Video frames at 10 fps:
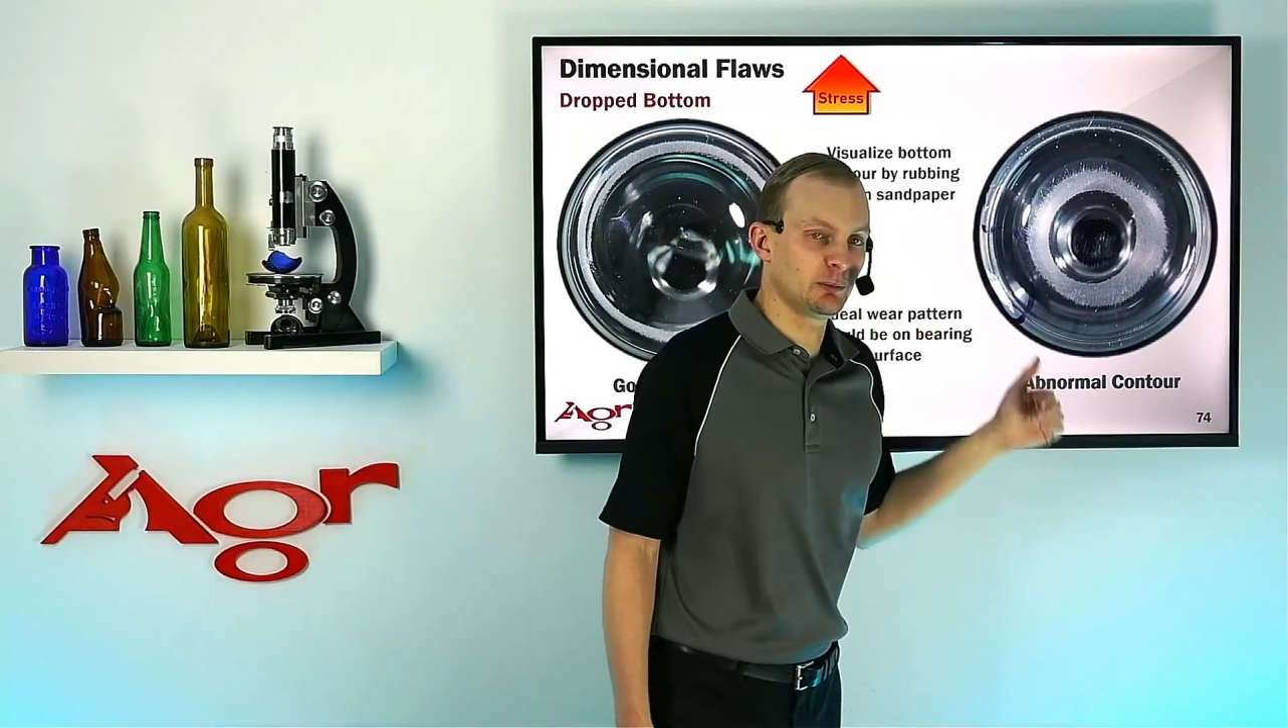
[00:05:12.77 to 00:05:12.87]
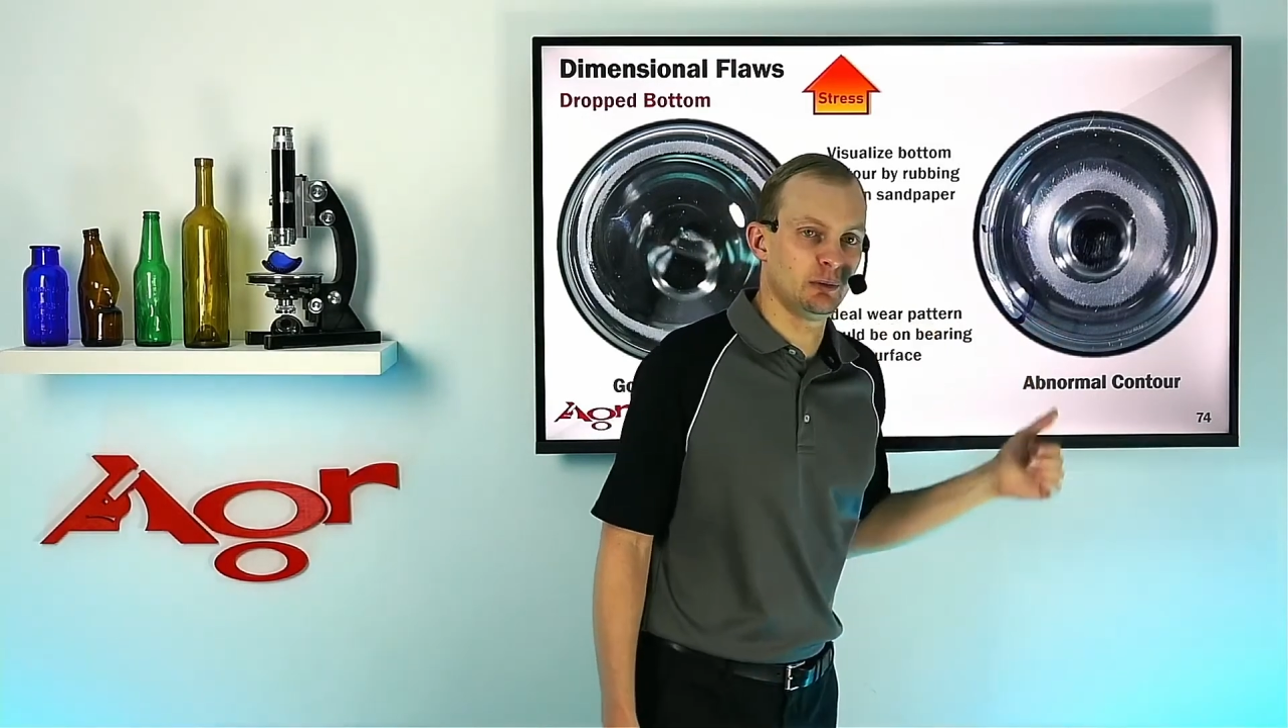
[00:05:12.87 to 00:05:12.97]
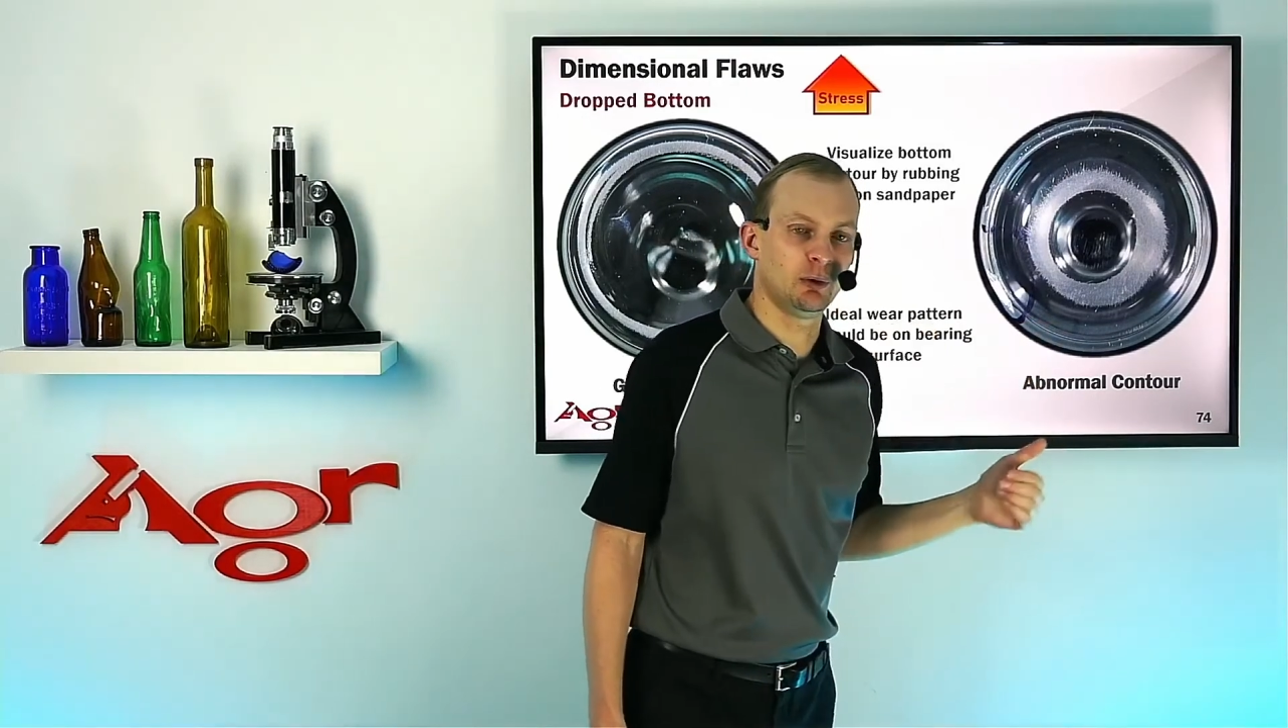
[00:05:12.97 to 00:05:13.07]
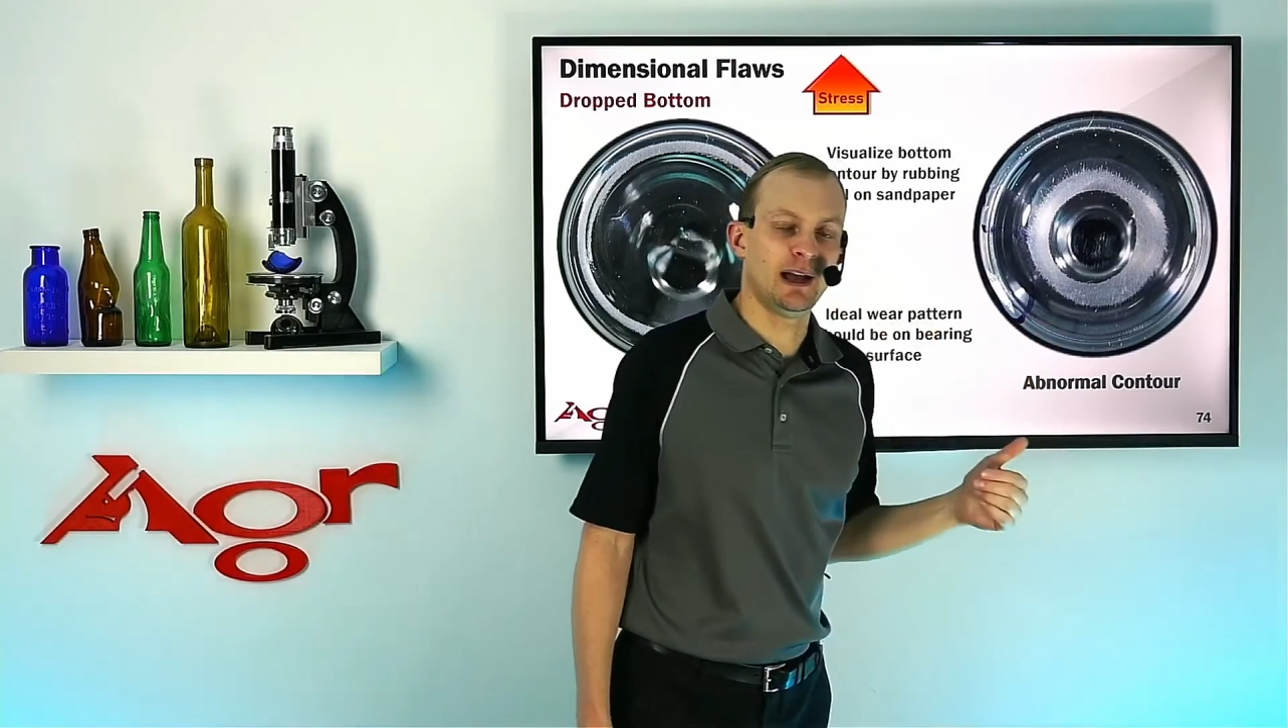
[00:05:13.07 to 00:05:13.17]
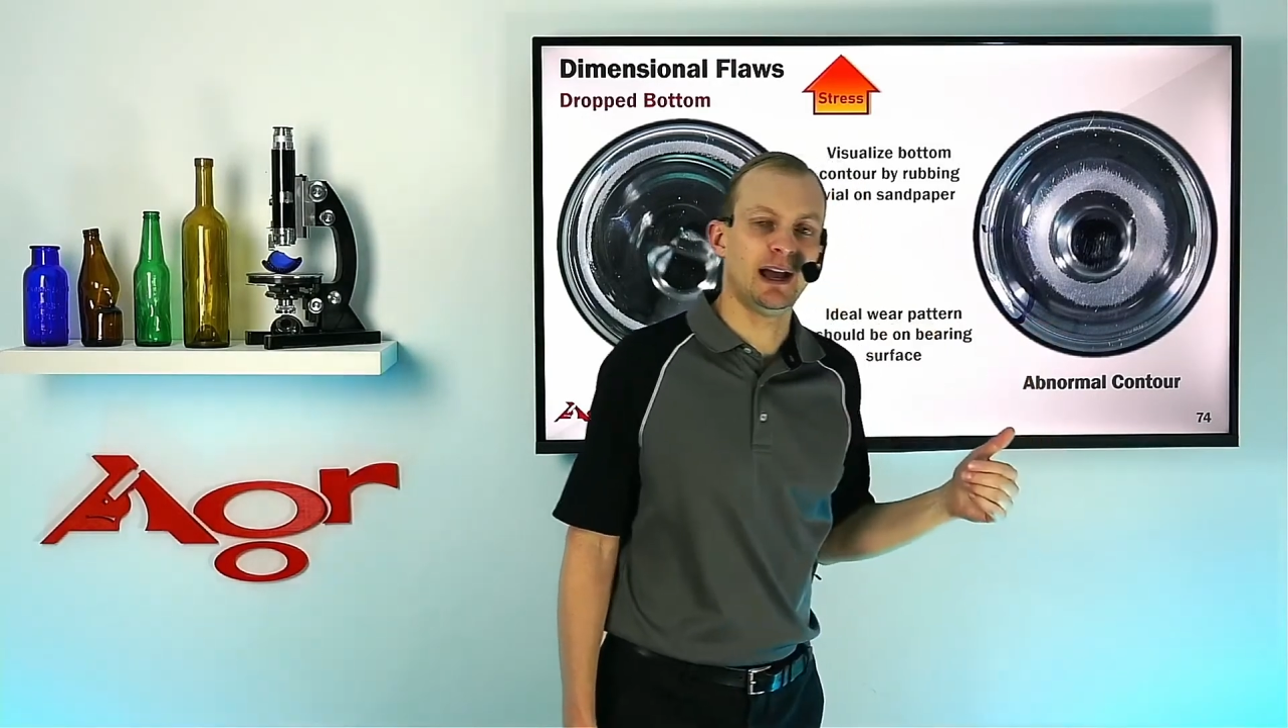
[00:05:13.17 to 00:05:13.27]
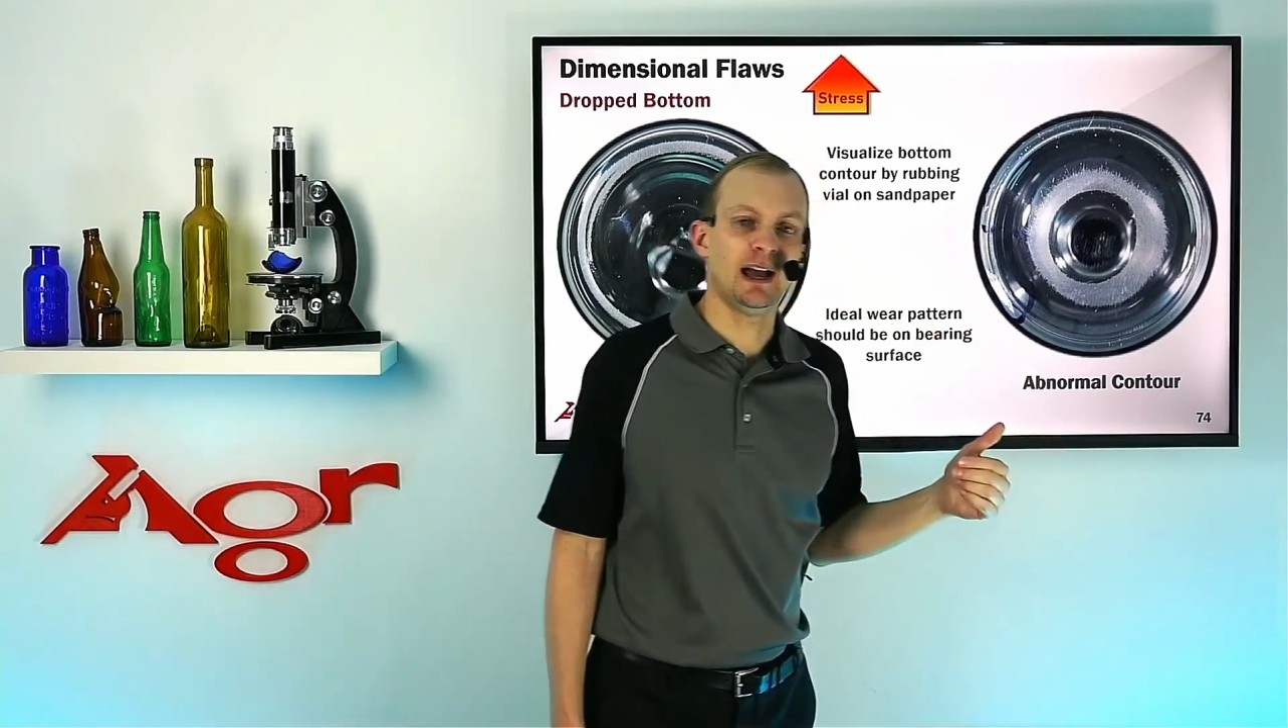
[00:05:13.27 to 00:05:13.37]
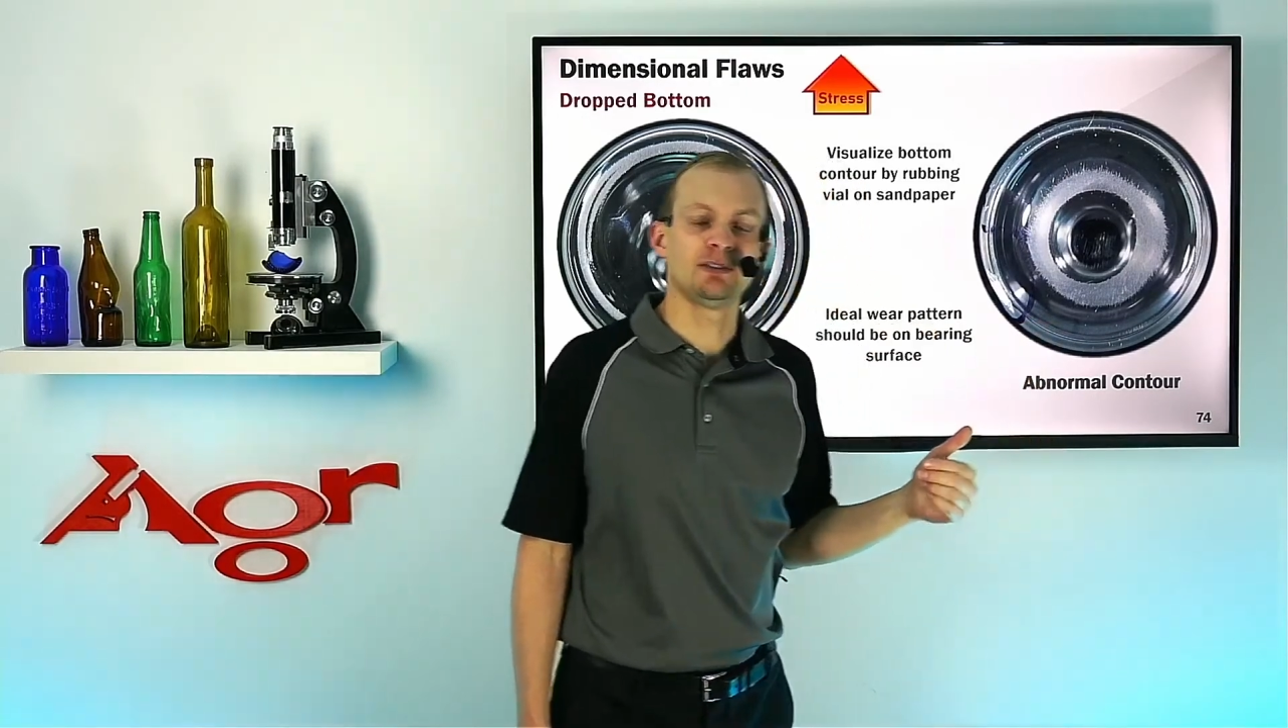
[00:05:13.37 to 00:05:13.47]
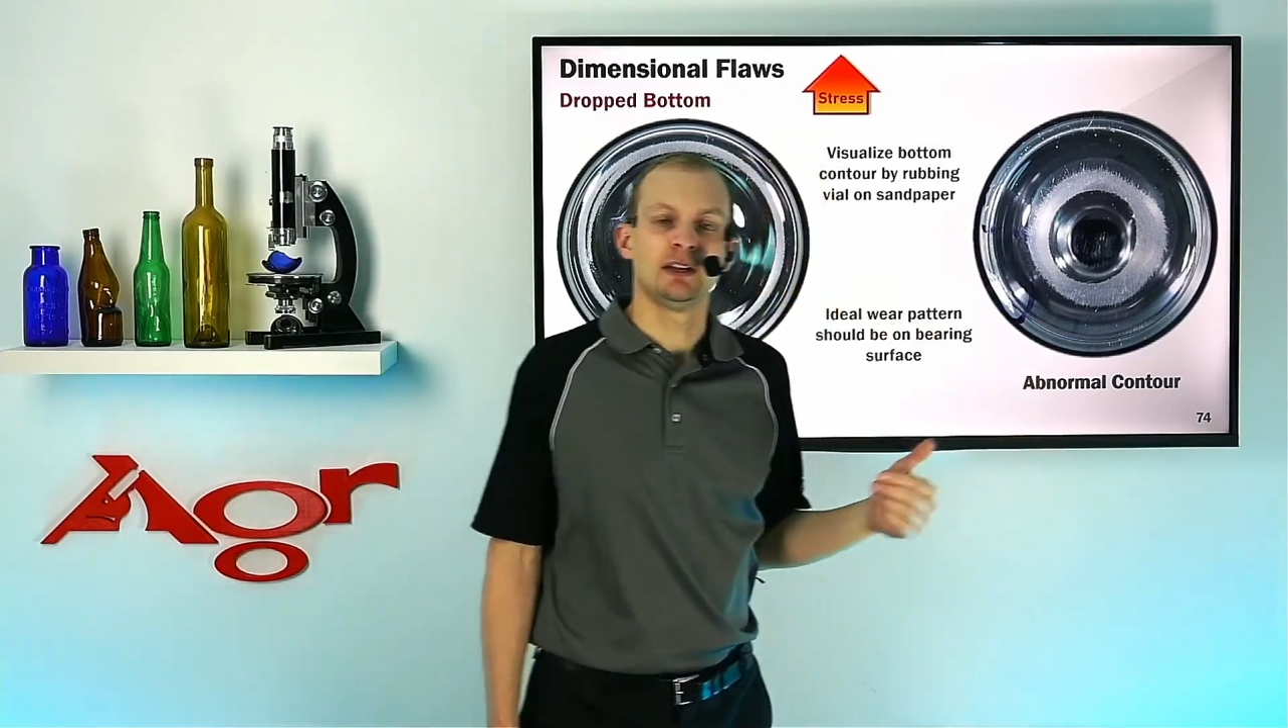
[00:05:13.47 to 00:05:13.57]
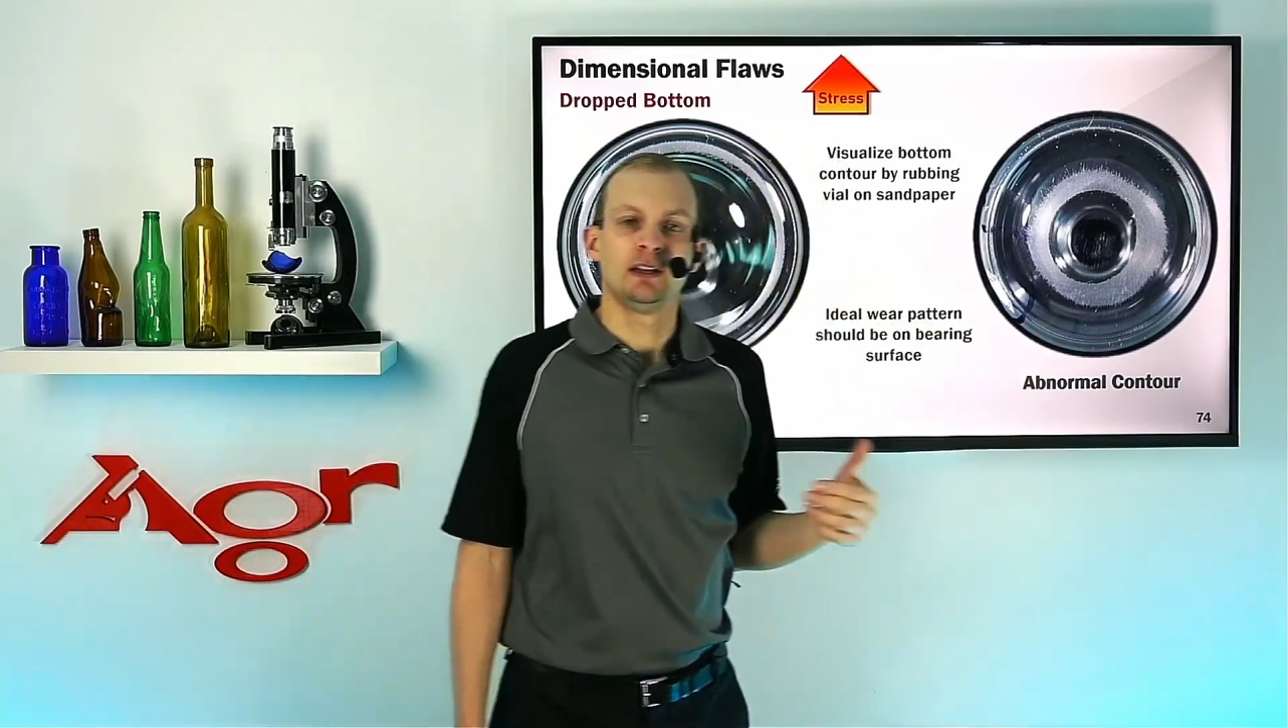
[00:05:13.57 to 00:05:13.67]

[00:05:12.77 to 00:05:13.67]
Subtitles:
we will have